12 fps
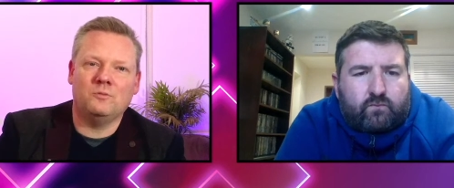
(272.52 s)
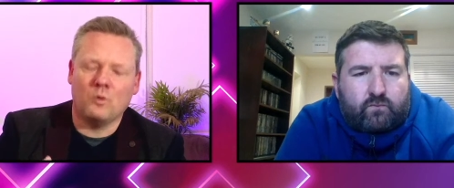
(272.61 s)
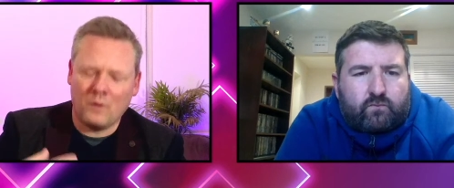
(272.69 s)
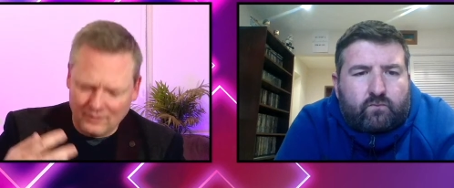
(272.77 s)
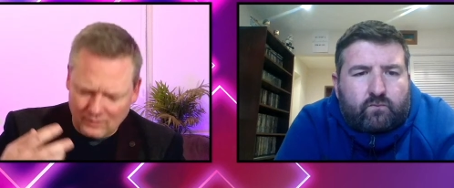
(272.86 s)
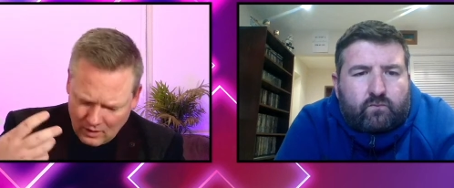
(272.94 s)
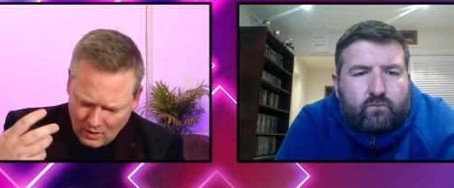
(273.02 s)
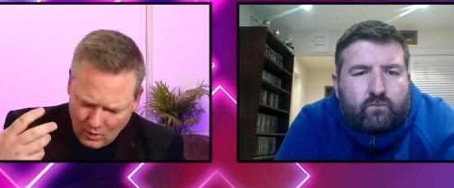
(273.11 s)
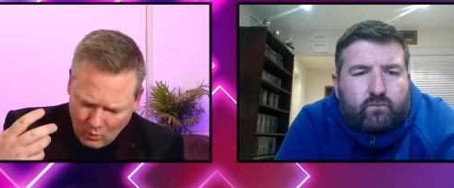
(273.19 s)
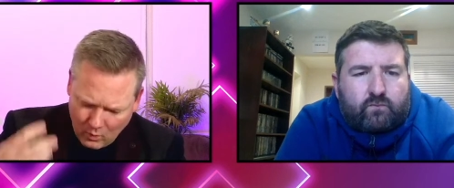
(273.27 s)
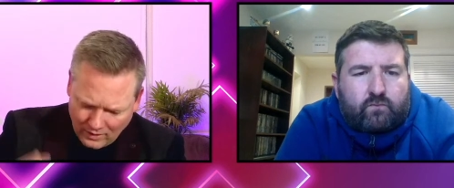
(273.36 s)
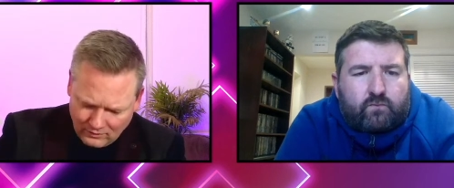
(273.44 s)
Speaker 1: but when
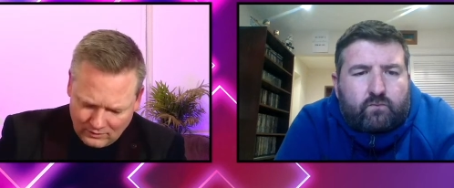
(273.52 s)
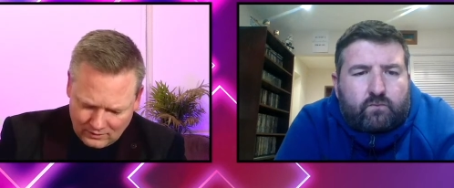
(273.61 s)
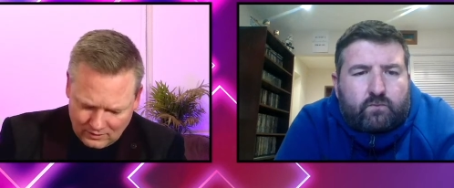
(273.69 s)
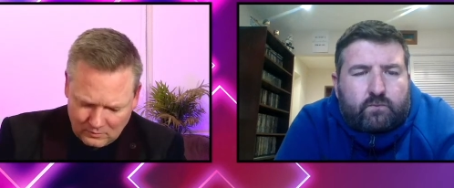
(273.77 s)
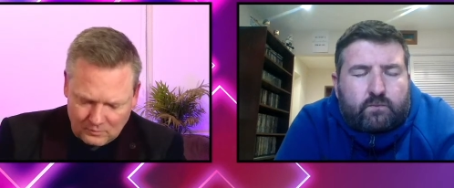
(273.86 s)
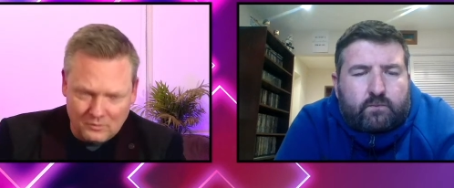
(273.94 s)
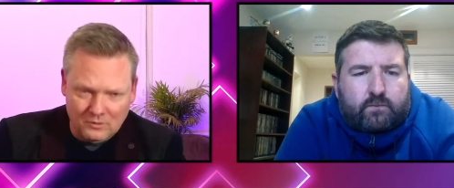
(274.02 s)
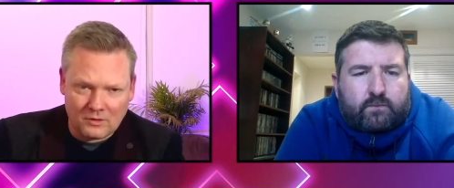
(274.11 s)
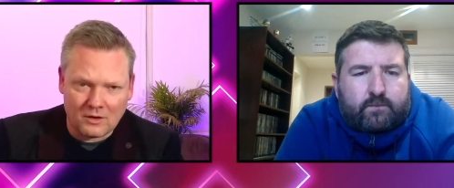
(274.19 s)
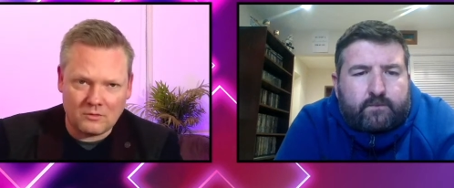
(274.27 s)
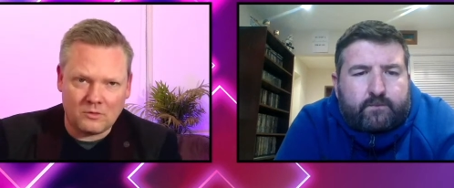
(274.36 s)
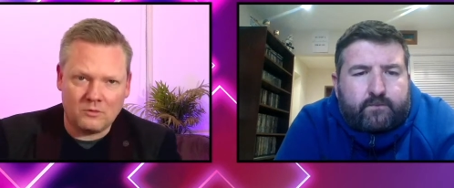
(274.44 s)
when did it
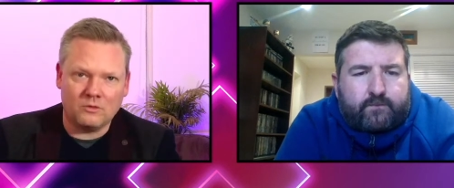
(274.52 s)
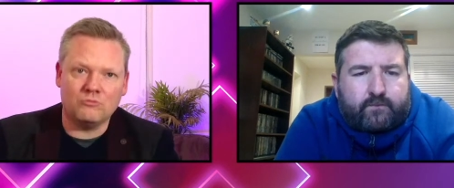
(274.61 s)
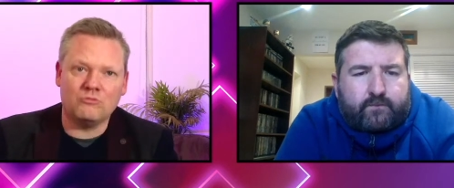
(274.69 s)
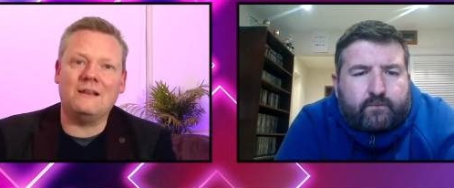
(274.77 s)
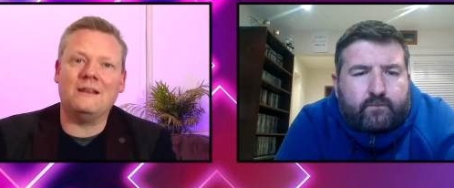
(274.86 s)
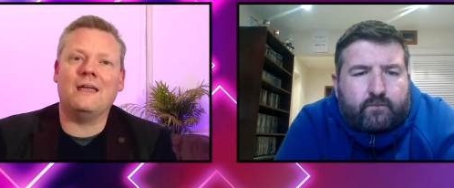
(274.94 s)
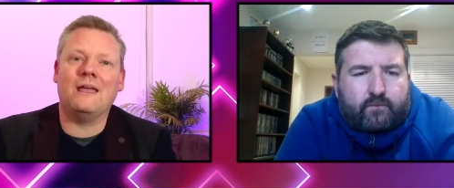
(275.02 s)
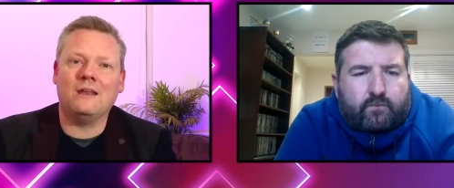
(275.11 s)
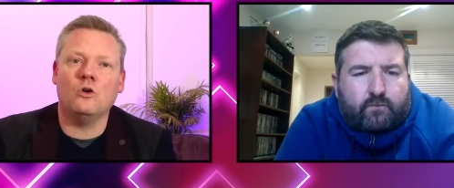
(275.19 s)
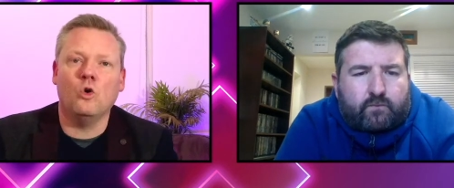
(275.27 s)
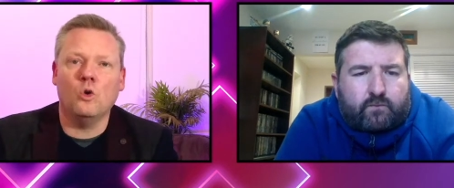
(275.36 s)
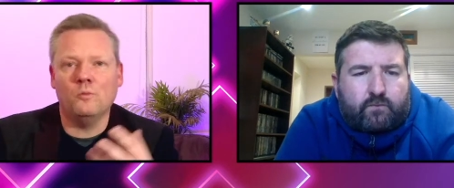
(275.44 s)
really hit
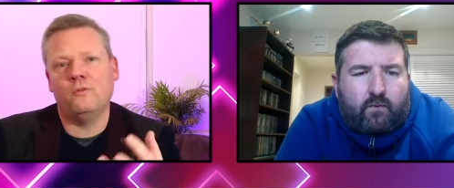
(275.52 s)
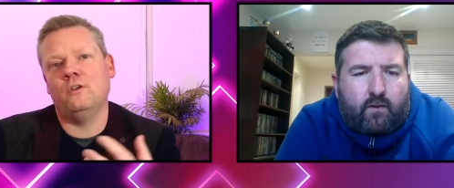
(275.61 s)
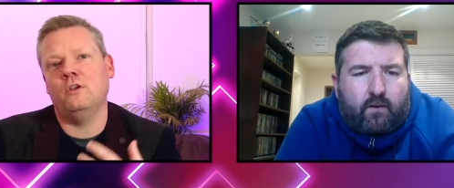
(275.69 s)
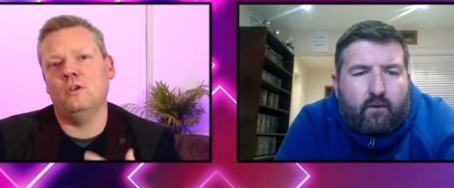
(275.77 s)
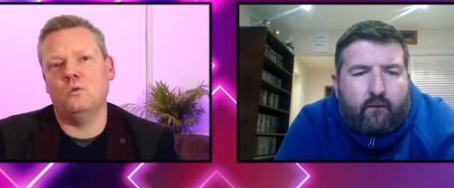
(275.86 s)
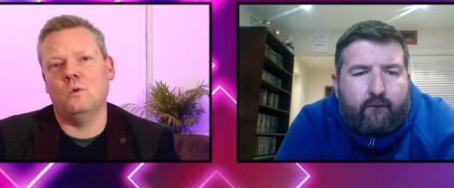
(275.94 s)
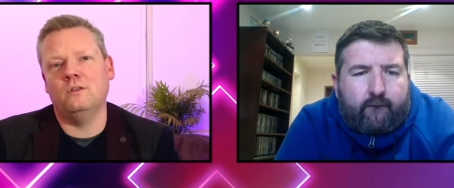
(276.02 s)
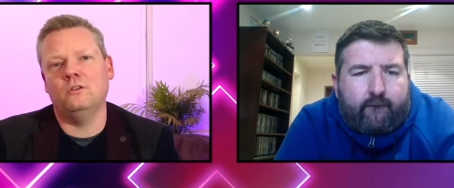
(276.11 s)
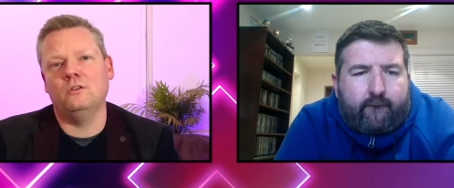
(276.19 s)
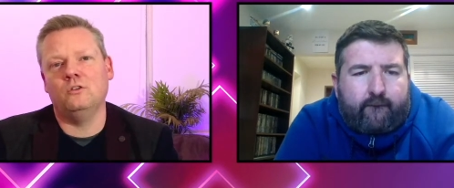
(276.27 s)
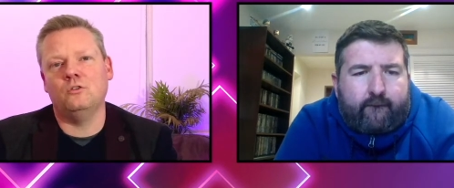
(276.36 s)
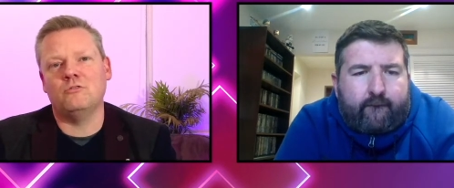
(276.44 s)
home for you? When
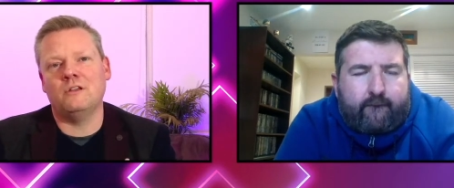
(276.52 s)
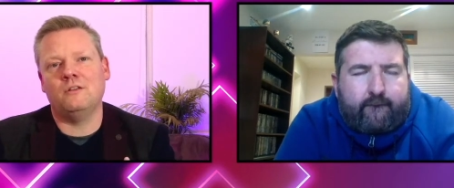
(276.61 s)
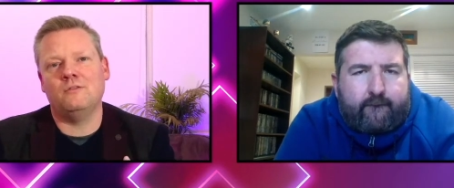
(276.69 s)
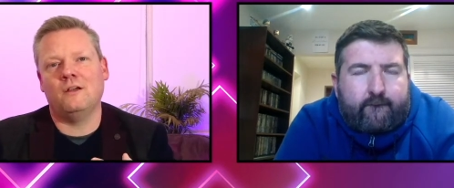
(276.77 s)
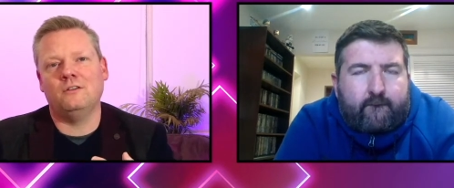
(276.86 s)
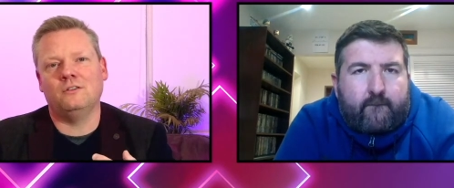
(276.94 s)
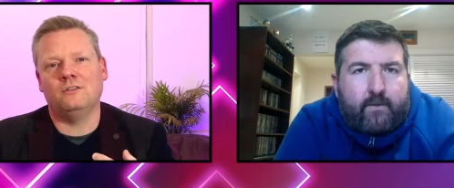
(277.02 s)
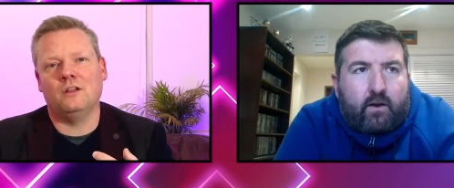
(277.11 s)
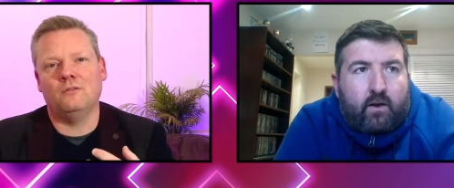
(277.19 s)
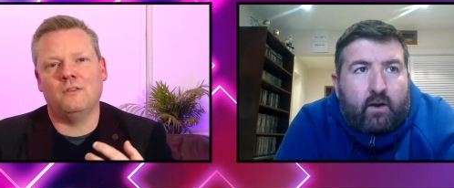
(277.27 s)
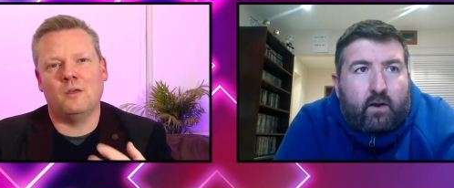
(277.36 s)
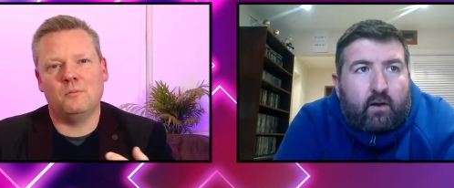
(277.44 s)
did you really find
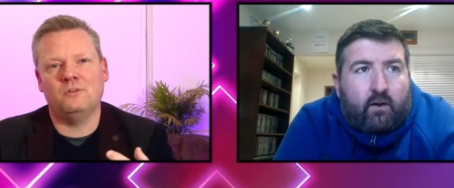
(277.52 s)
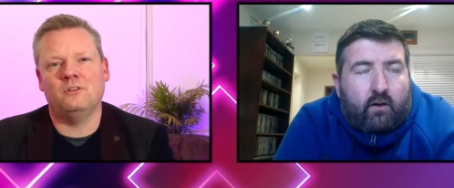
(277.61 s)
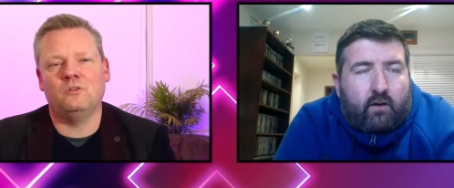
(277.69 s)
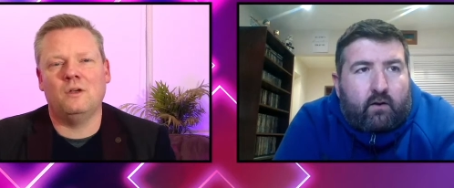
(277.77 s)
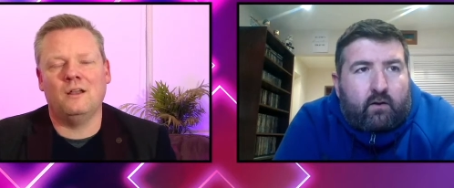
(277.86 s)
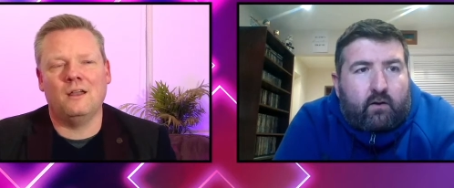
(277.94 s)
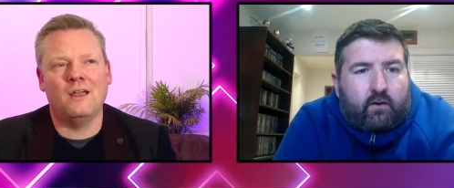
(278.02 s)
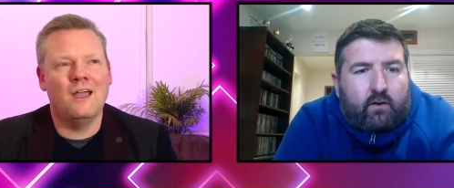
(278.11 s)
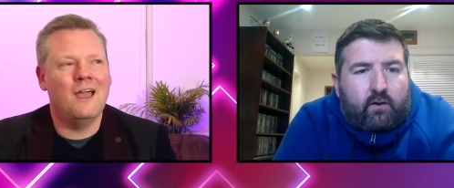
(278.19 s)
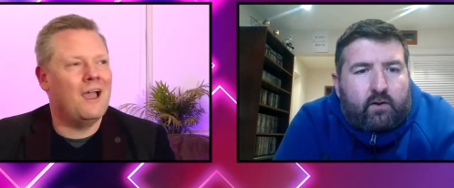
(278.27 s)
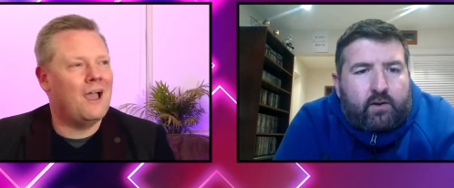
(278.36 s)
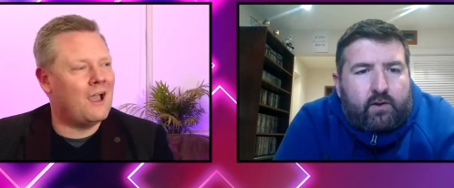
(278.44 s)
yourself in that position where you're like,
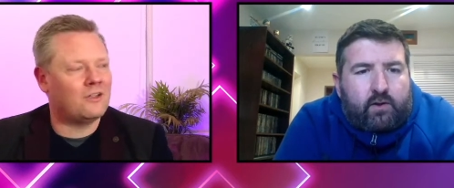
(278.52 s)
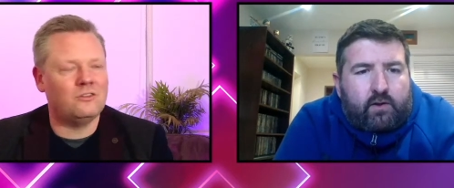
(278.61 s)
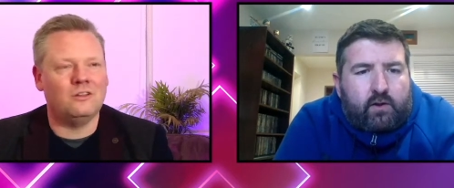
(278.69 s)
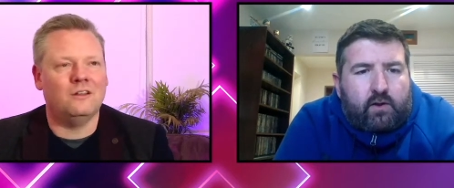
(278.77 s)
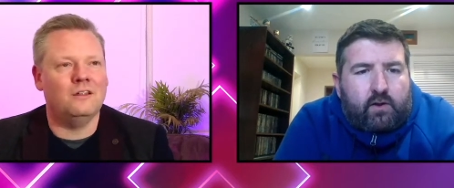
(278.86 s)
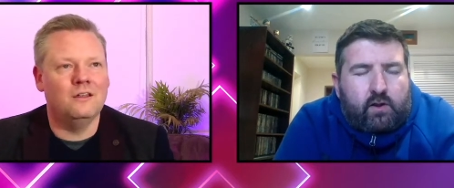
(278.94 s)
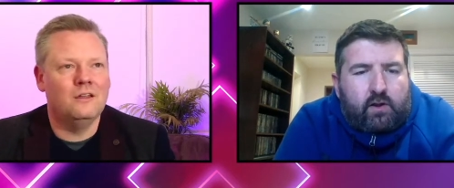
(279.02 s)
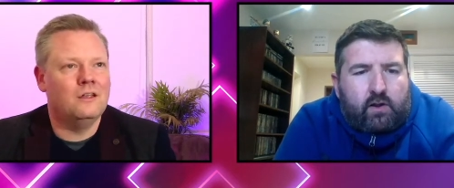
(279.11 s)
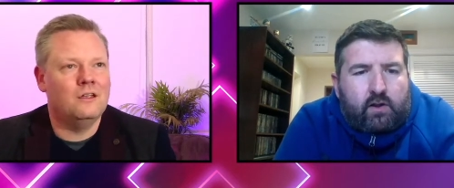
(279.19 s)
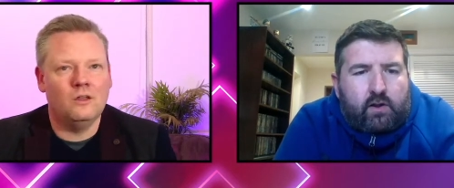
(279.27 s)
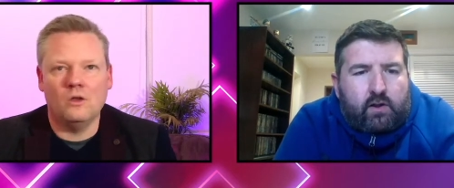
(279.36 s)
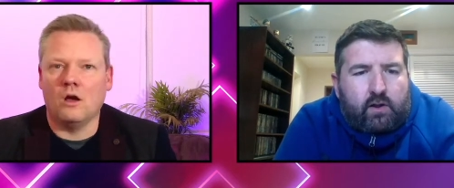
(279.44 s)
actually,
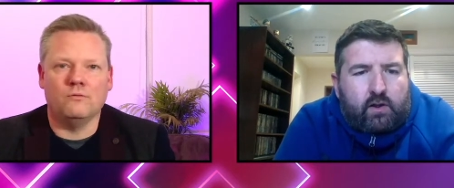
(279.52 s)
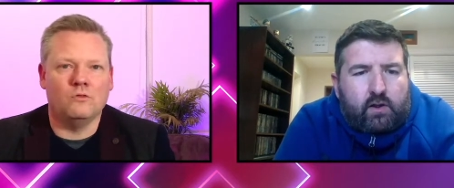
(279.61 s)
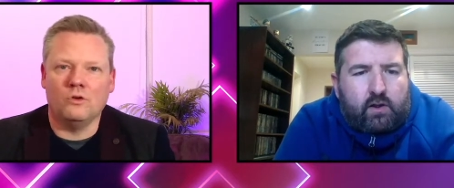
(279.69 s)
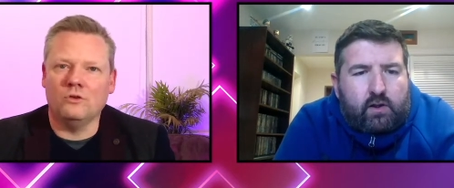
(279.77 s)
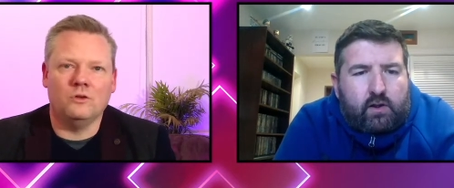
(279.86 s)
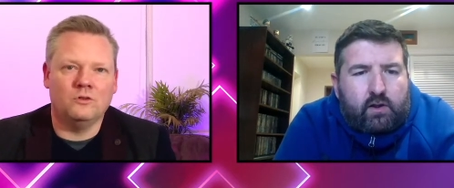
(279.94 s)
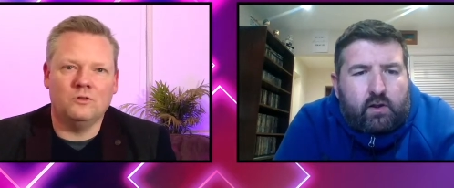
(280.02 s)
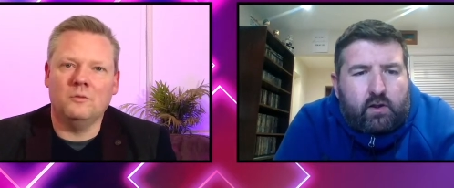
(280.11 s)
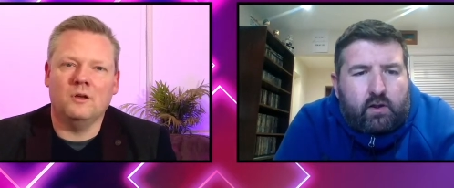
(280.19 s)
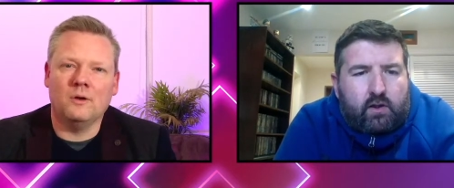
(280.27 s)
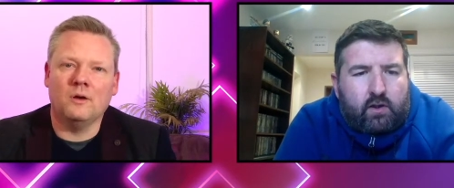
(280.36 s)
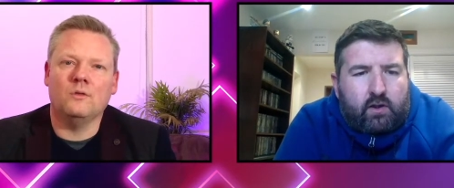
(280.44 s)
you know, I've got to do
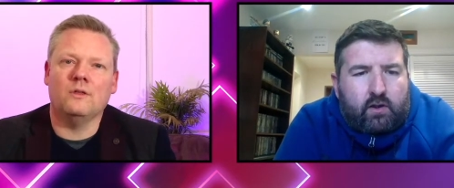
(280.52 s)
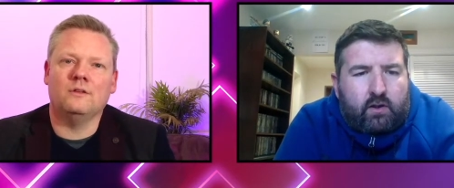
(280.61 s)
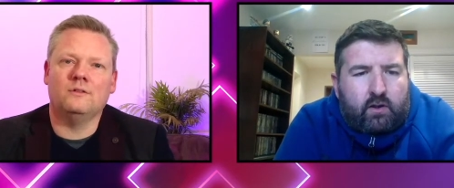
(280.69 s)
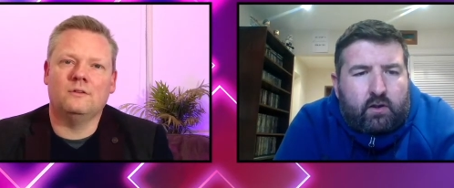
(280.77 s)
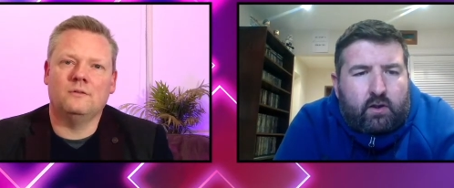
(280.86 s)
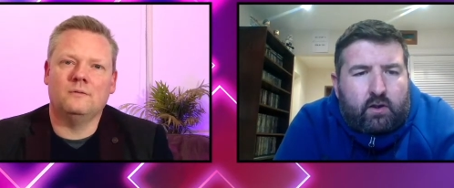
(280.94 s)
something about this?